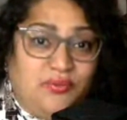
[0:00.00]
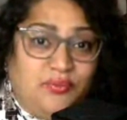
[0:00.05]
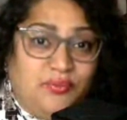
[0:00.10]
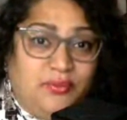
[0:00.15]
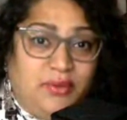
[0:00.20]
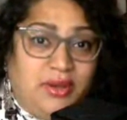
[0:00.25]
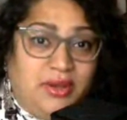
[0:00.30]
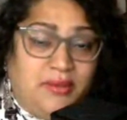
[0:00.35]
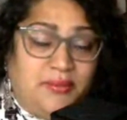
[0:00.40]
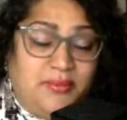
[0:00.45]

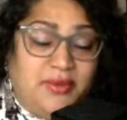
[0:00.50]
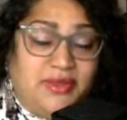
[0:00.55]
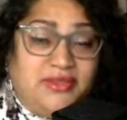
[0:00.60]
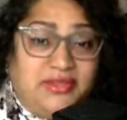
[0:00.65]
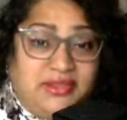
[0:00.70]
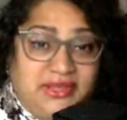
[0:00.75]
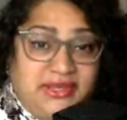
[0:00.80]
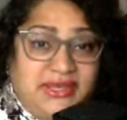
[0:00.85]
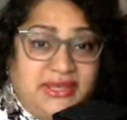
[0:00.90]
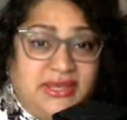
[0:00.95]

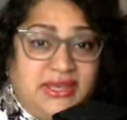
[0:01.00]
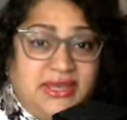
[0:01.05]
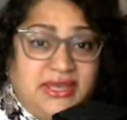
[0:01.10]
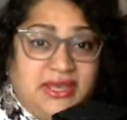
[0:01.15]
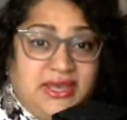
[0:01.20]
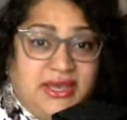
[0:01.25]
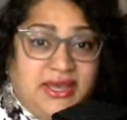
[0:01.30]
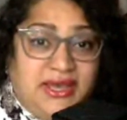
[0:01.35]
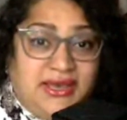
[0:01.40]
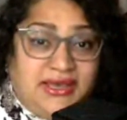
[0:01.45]
monthly
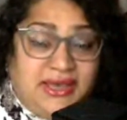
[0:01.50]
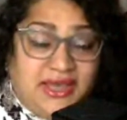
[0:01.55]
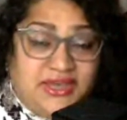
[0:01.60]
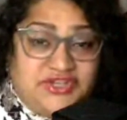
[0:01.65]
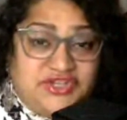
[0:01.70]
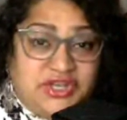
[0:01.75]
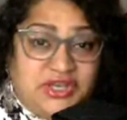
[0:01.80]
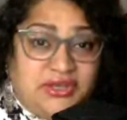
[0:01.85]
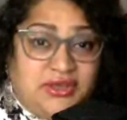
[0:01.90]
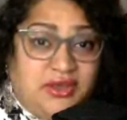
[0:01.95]

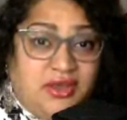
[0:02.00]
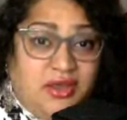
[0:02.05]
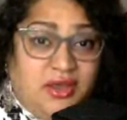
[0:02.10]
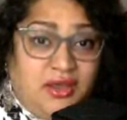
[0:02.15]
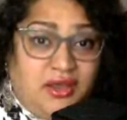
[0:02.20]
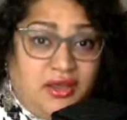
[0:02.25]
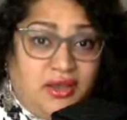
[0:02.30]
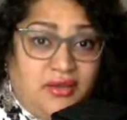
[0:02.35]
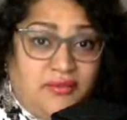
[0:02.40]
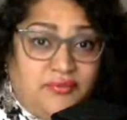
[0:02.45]
Akashic
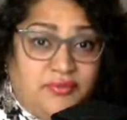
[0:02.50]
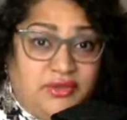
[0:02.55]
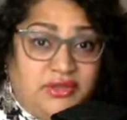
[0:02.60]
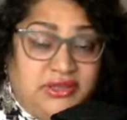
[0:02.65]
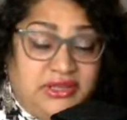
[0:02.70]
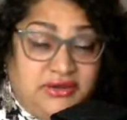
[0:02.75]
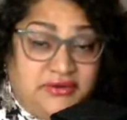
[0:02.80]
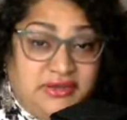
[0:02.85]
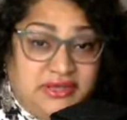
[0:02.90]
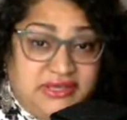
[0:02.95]

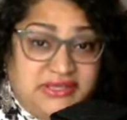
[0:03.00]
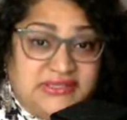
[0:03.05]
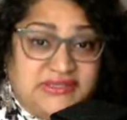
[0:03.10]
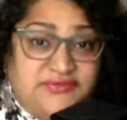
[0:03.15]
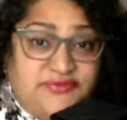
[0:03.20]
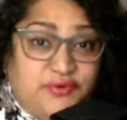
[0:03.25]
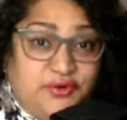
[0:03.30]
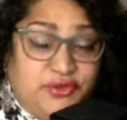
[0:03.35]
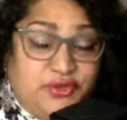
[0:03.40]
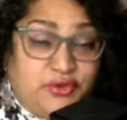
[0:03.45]
clearings
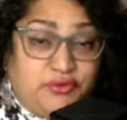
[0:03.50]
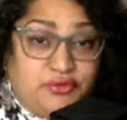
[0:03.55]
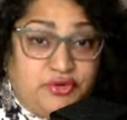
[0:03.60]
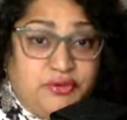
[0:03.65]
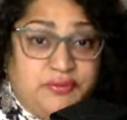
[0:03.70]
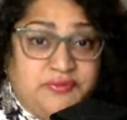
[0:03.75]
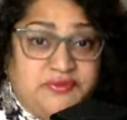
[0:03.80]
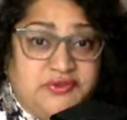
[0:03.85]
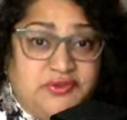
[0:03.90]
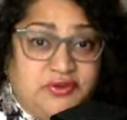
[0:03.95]
for the
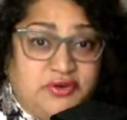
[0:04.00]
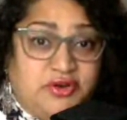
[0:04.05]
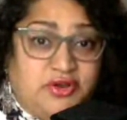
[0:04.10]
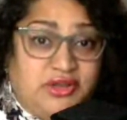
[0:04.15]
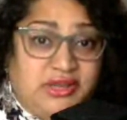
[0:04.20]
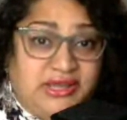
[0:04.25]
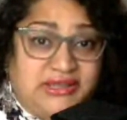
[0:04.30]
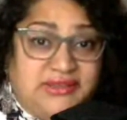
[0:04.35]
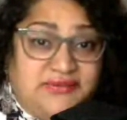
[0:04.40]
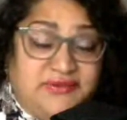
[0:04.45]
group, so they're
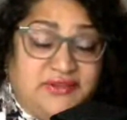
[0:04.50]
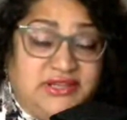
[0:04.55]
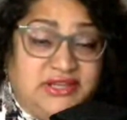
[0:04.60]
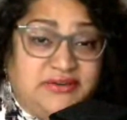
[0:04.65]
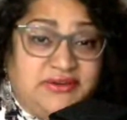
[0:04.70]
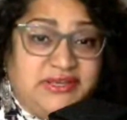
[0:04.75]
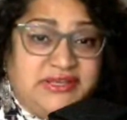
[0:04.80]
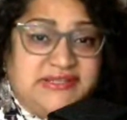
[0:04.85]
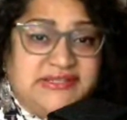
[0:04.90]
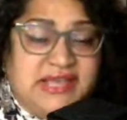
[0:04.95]
collective
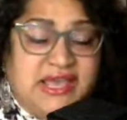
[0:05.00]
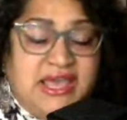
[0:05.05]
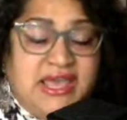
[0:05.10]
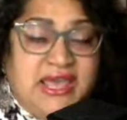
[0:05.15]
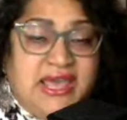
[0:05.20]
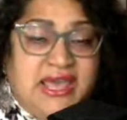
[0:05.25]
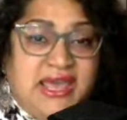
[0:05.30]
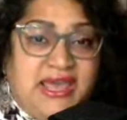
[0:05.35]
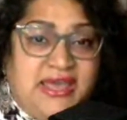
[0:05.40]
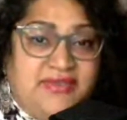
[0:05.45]
clearings.
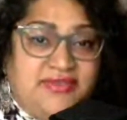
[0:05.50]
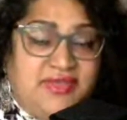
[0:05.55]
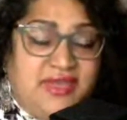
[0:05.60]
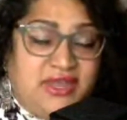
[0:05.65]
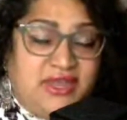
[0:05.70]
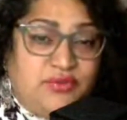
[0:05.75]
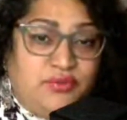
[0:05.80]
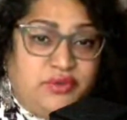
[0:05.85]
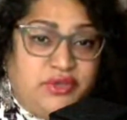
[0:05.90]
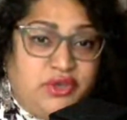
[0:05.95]
And
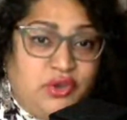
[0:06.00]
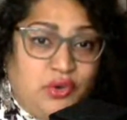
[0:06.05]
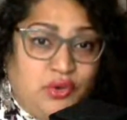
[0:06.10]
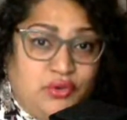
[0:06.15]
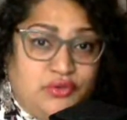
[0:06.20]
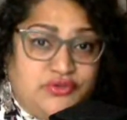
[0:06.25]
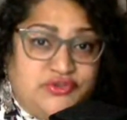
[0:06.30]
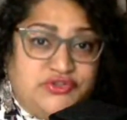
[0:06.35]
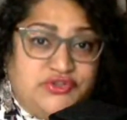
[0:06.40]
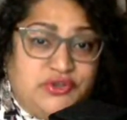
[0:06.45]
then we
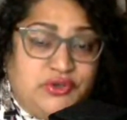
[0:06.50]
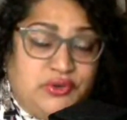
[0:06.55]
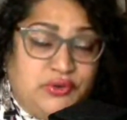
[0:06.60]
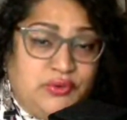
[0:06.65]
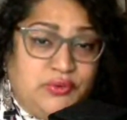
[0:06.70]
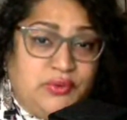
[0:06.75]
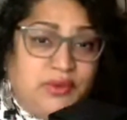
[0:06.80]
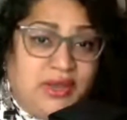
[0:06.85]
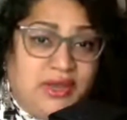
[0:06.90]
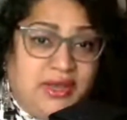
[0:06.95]
also